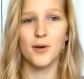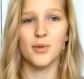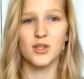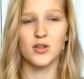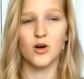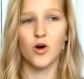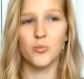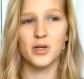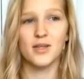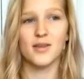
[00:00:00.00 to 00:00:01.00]
but they're
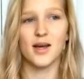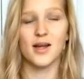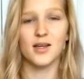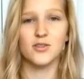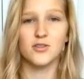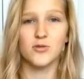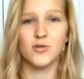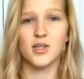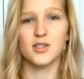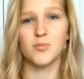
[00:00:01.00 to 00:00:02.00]
hoping that as
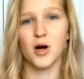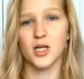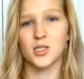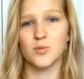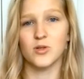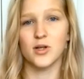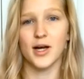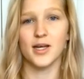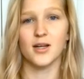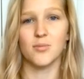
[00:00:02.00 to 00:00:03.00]
soon as possible
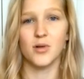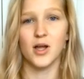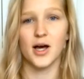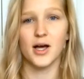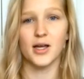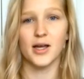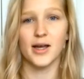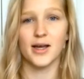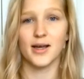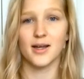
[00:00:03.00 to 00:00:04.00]
I can apply
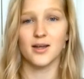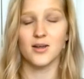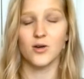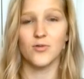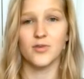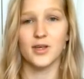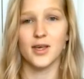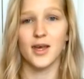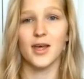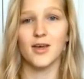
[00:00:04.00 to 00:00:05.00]
and hopefully
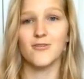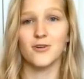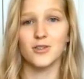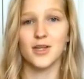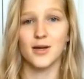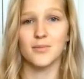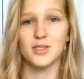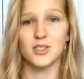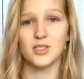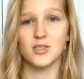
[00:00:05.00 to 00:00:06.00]
get a full-time
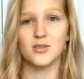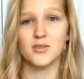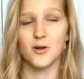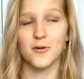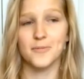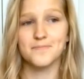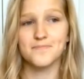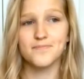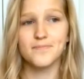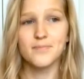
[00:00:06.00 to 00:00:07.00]
position. So
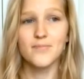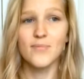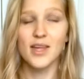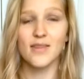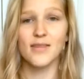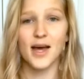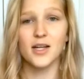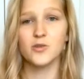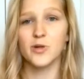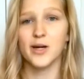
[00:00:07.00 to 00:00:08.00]
that
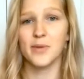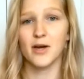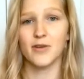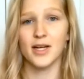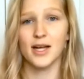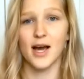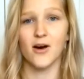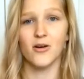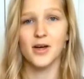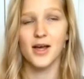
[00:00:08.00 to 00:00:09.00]
is where I'm at right
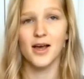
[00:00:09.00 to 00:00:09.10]
now.